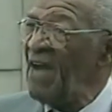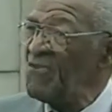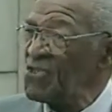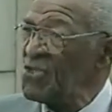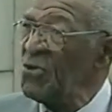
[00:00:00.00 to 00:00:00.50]

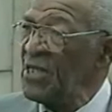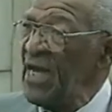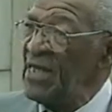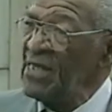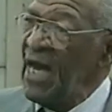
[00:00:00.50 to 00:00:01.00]
or so in
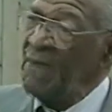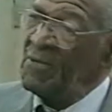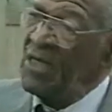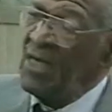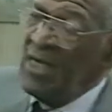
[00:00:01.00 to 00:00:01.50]
that
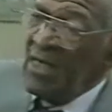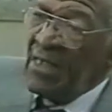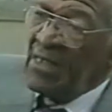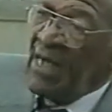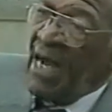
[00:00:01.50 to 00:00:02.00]
time.
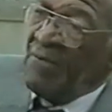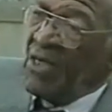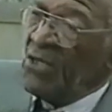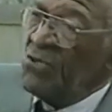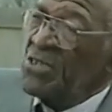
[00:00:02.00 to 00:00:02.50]
The time
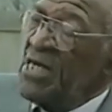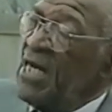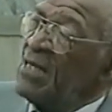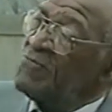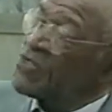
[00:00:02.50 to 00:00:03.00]
that Goose
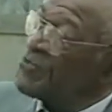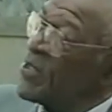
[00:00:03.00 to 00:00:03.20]
Tatum was with